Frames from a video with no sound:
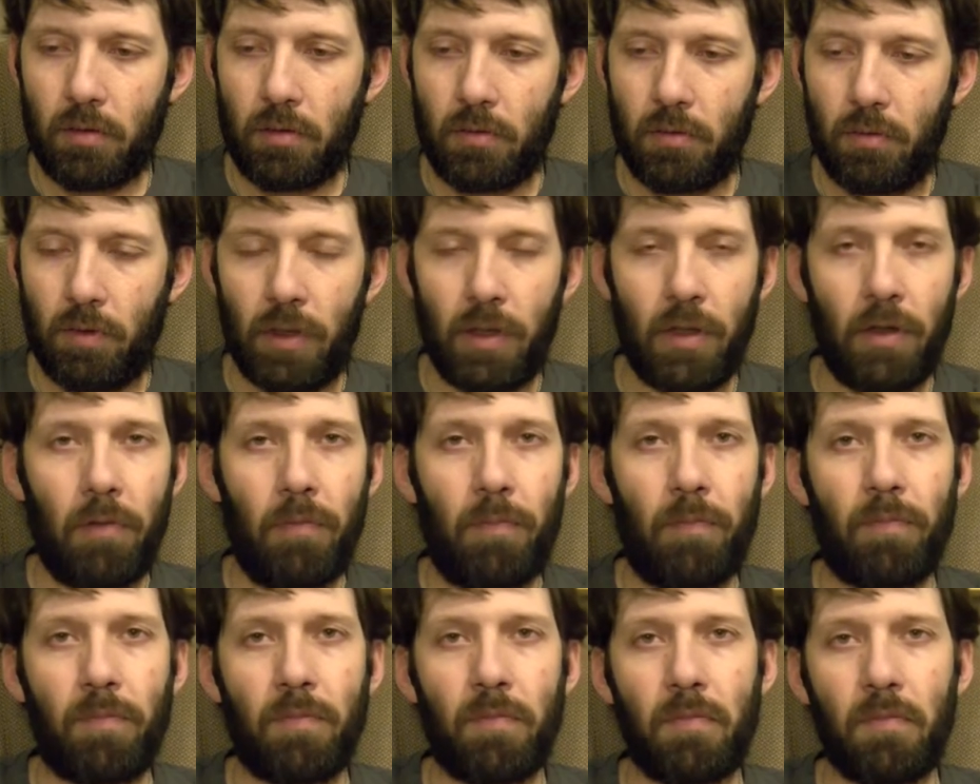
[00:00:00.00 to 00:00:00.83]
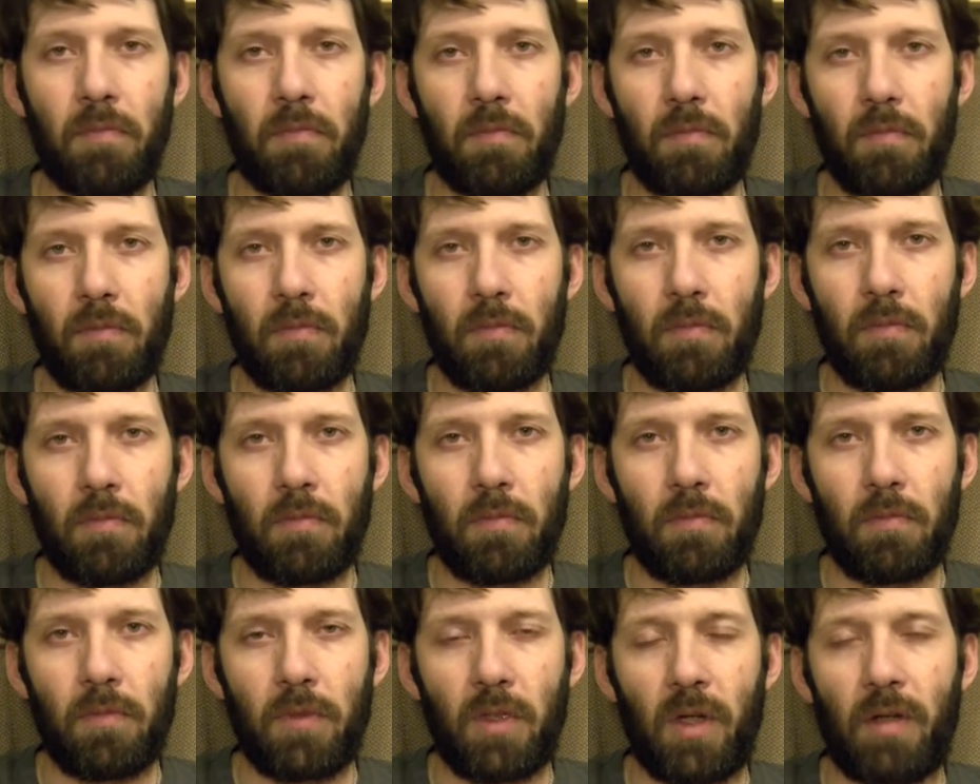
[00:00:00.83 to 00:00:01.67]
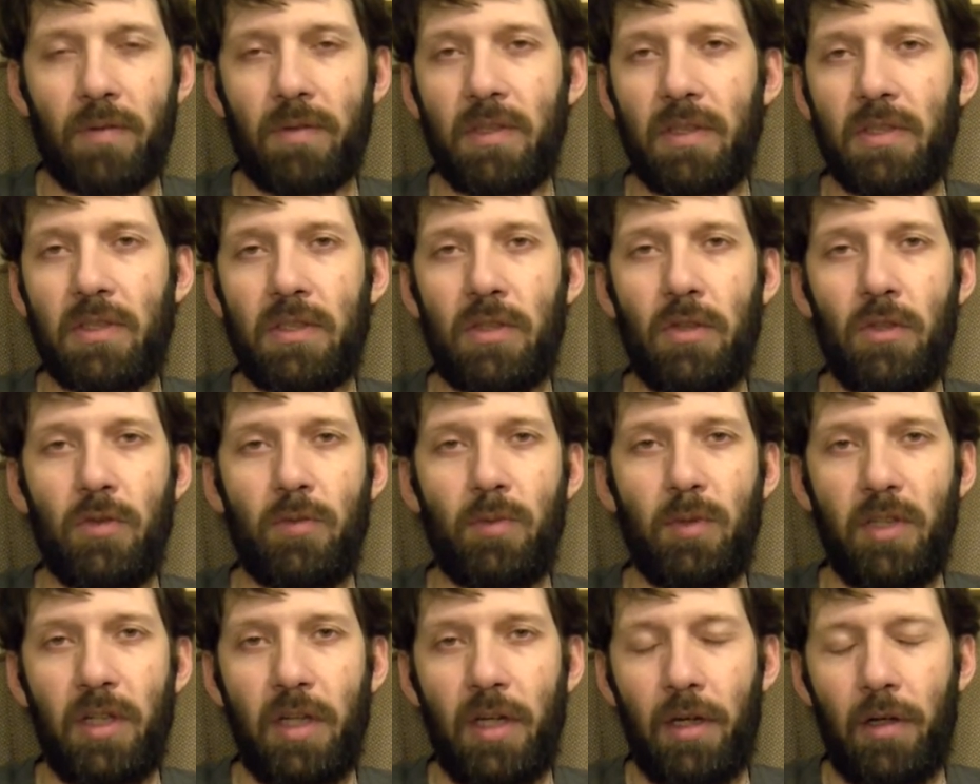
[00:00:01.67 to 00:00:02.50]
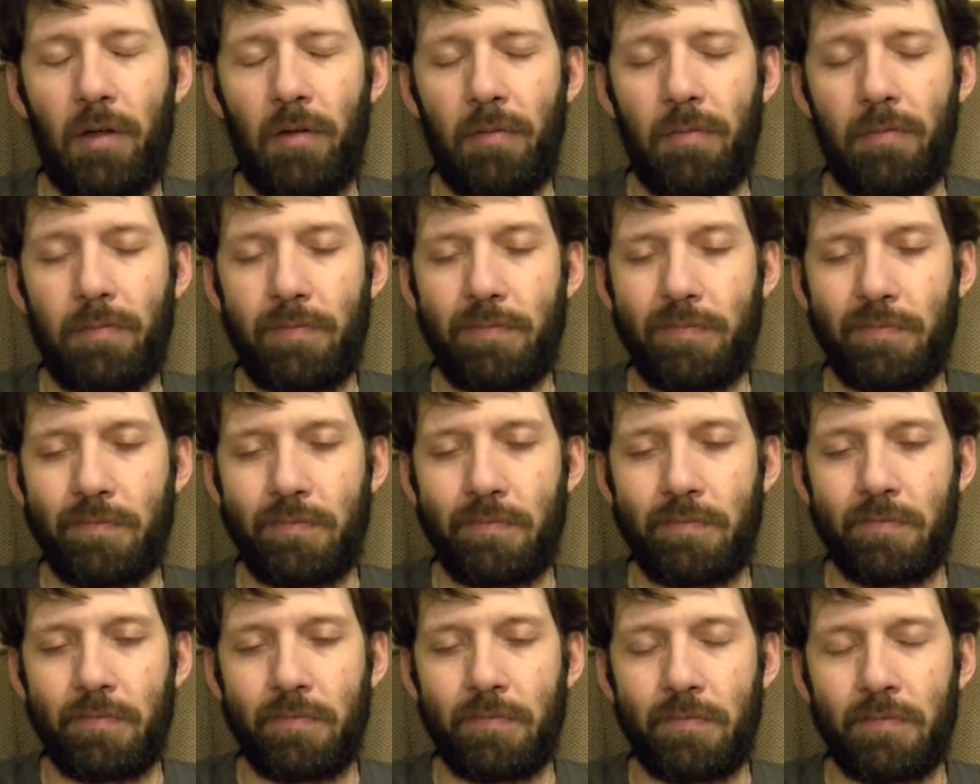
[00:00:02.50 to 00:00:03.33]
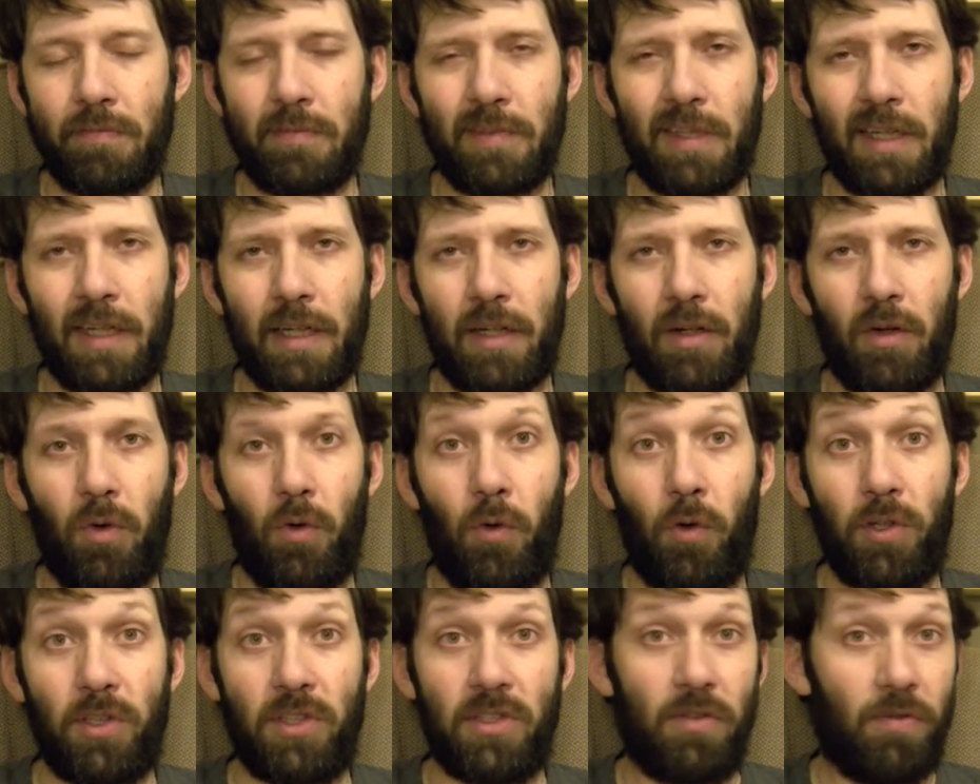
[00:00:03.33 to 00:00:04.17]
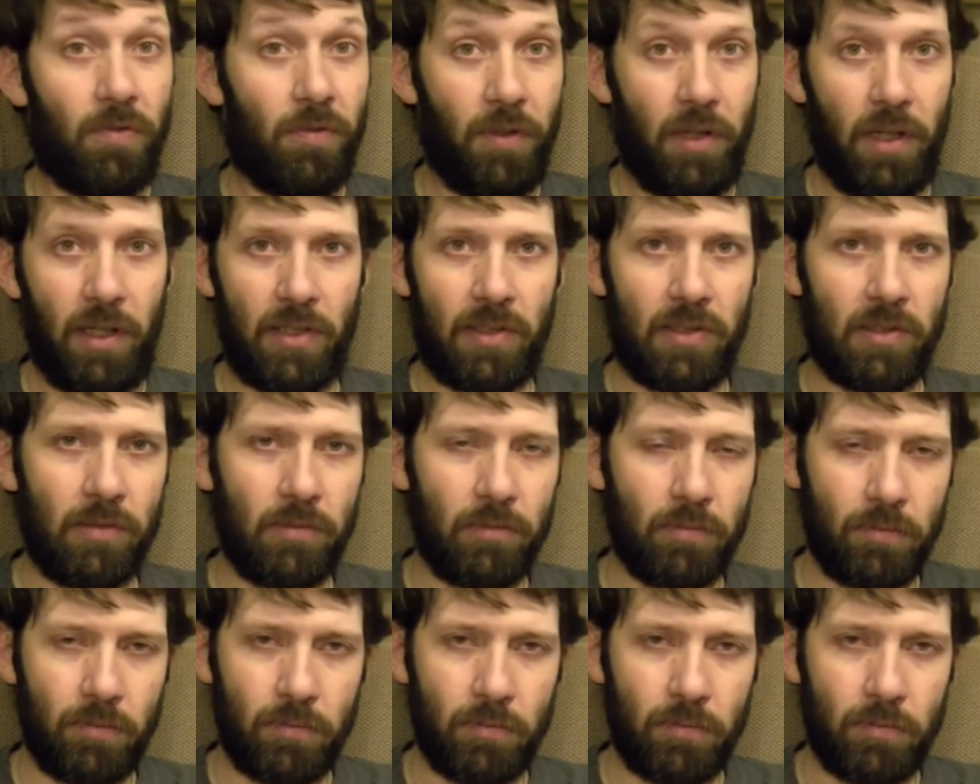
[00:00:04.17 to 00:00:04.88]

Well, you have to excuse me now. I got a horse to fix.